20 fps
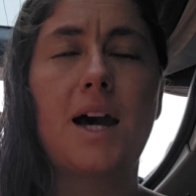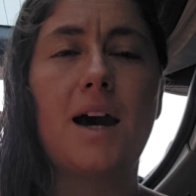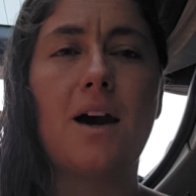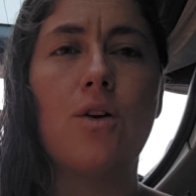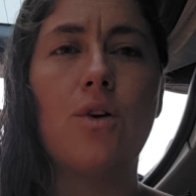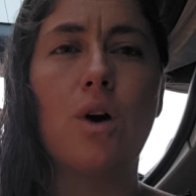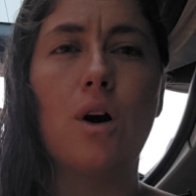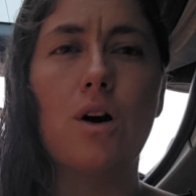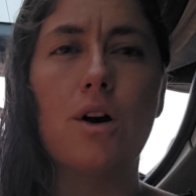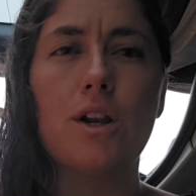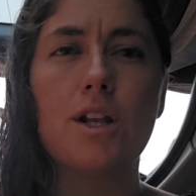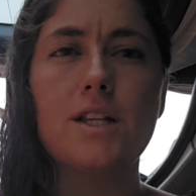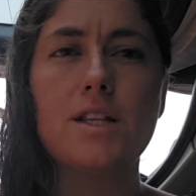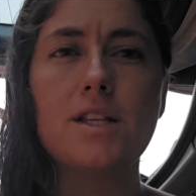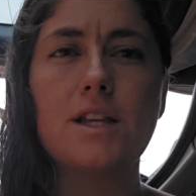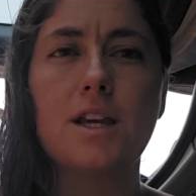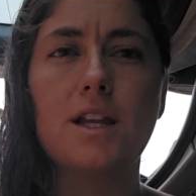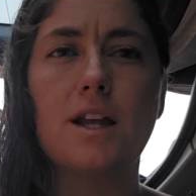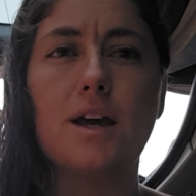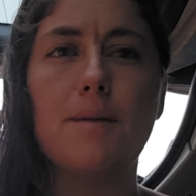How
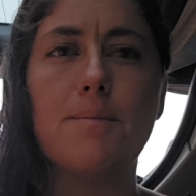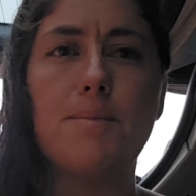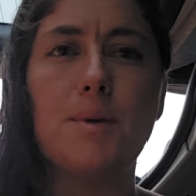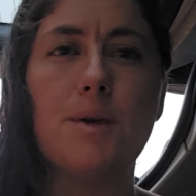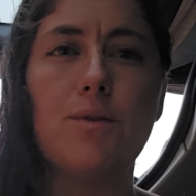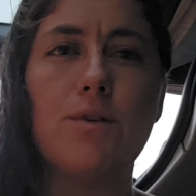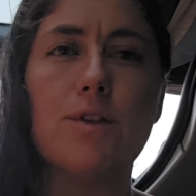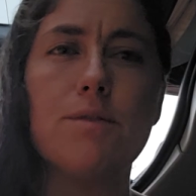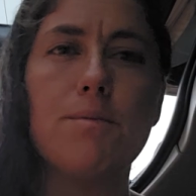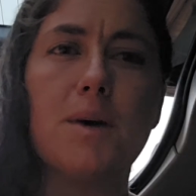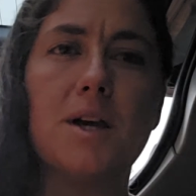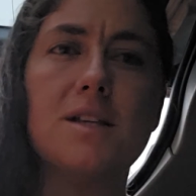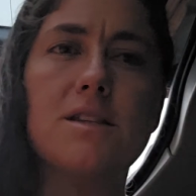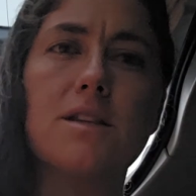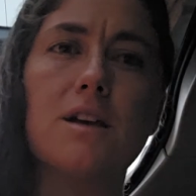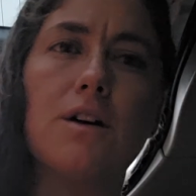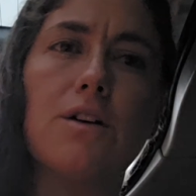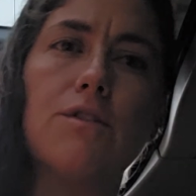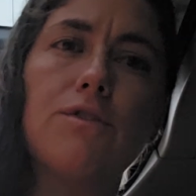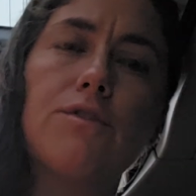honest can I be with
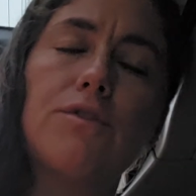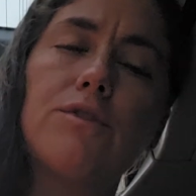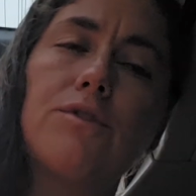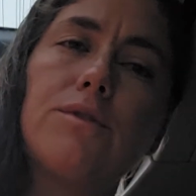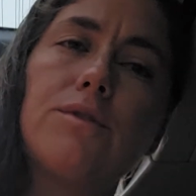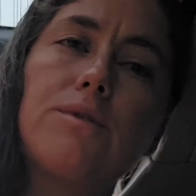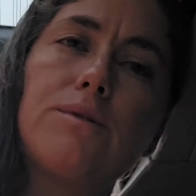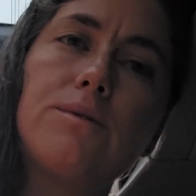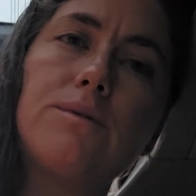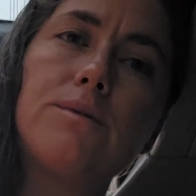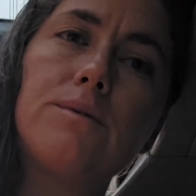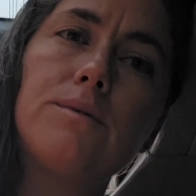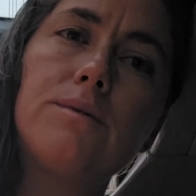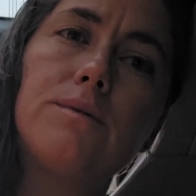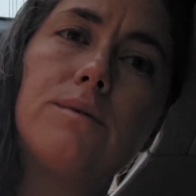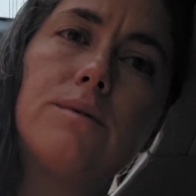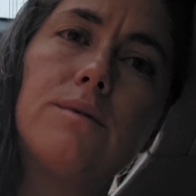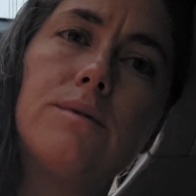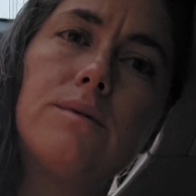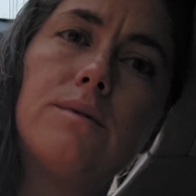myself
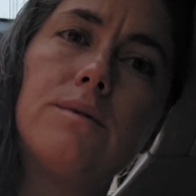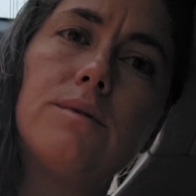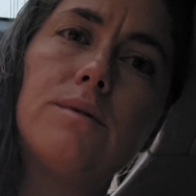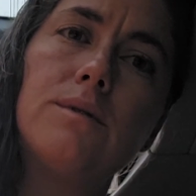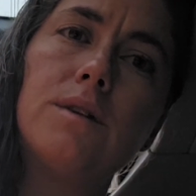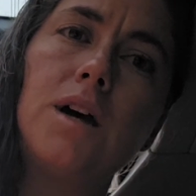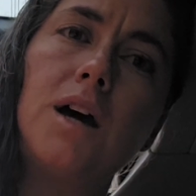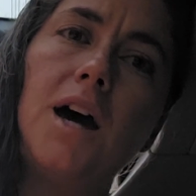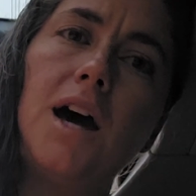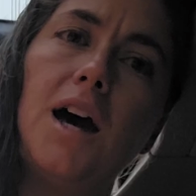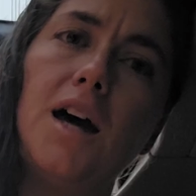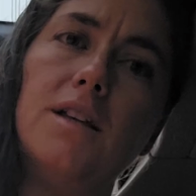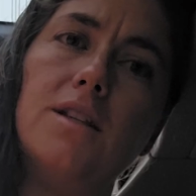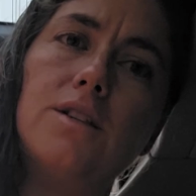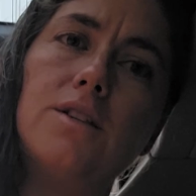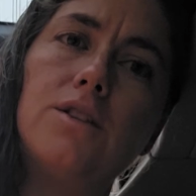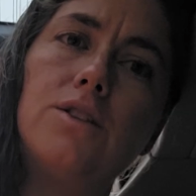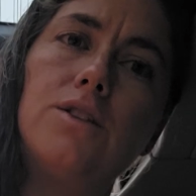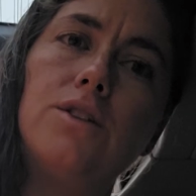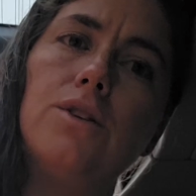
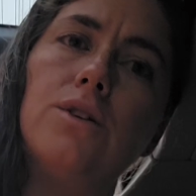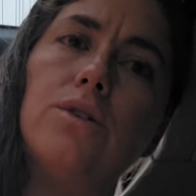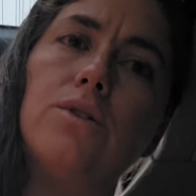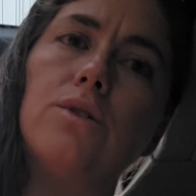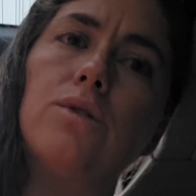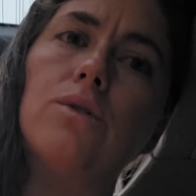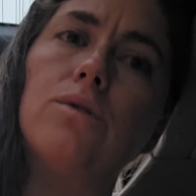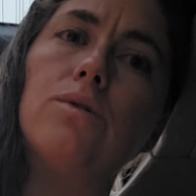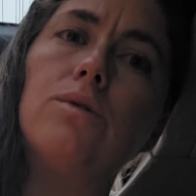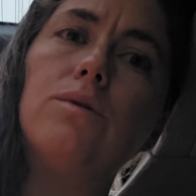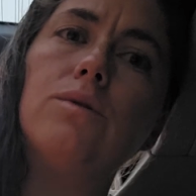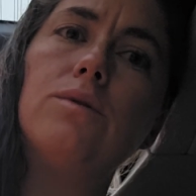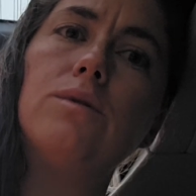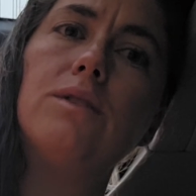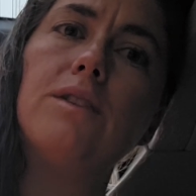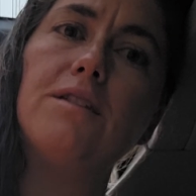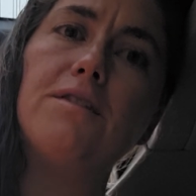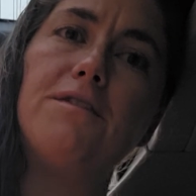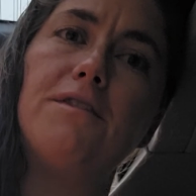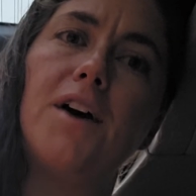as to
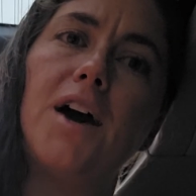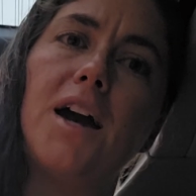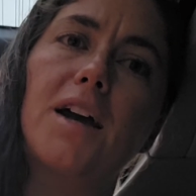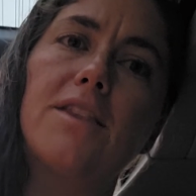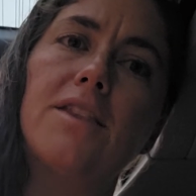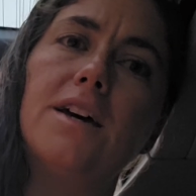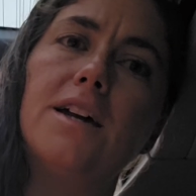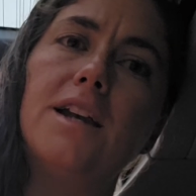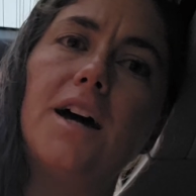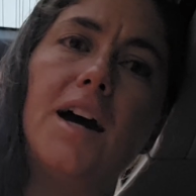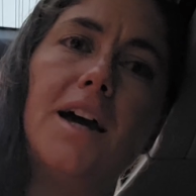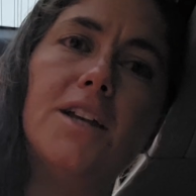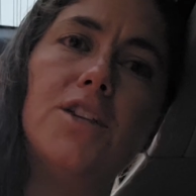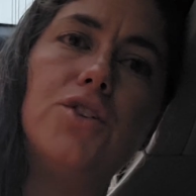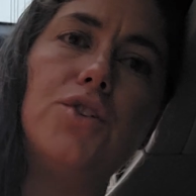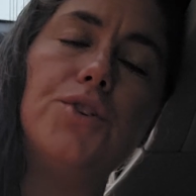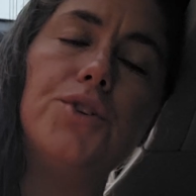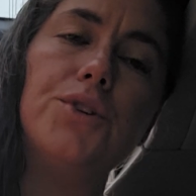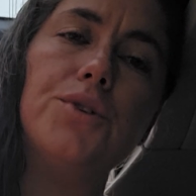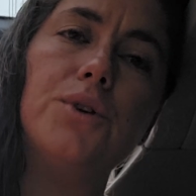the fact that I
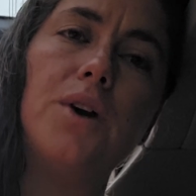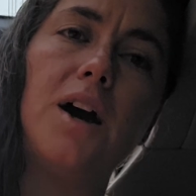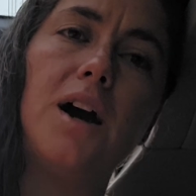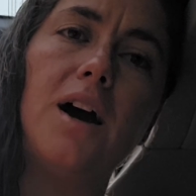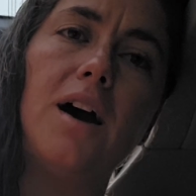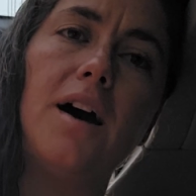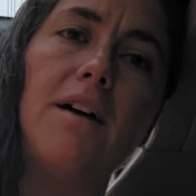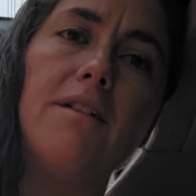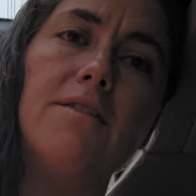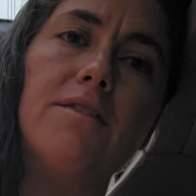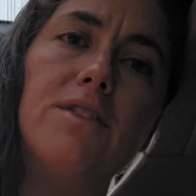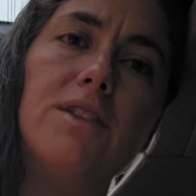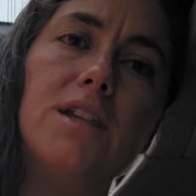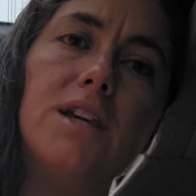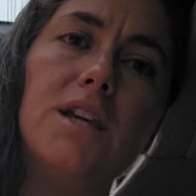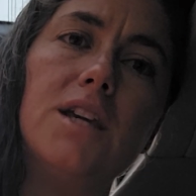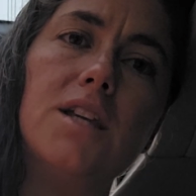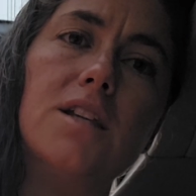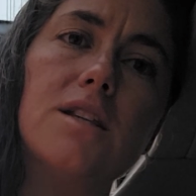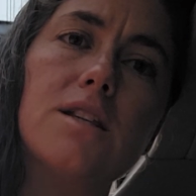too have
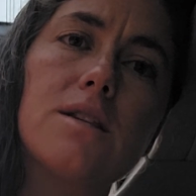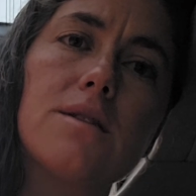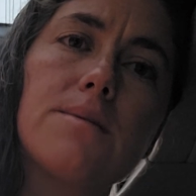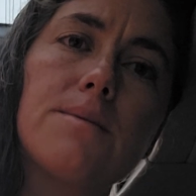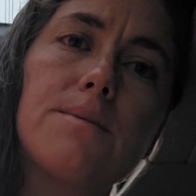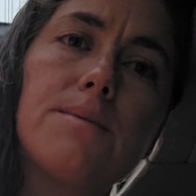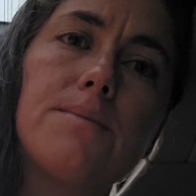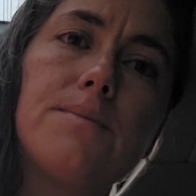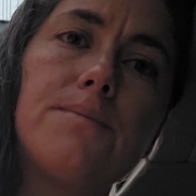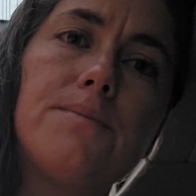these